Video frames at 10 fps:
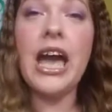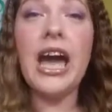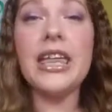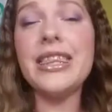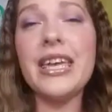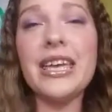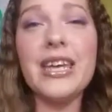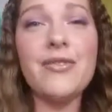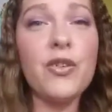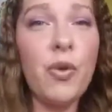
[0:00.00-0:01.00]
And then
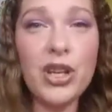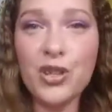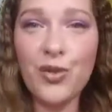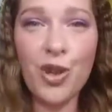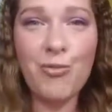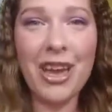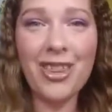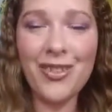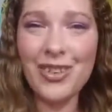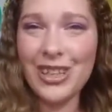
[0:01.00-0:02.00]
if you've watched a few of my
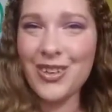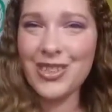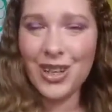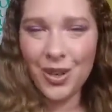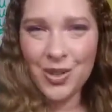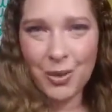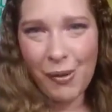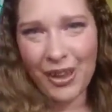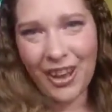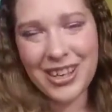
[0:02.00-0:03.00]
other videos and you enjoy
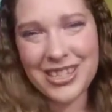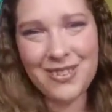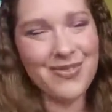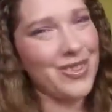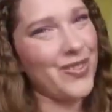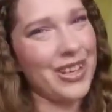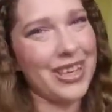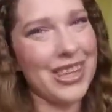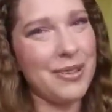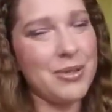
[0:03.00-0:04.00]
that content, feel free to
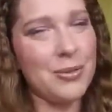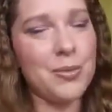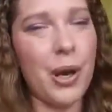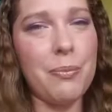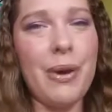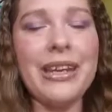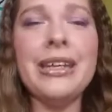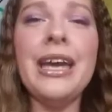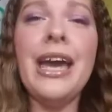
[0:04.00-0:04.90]
hit that subscribe button.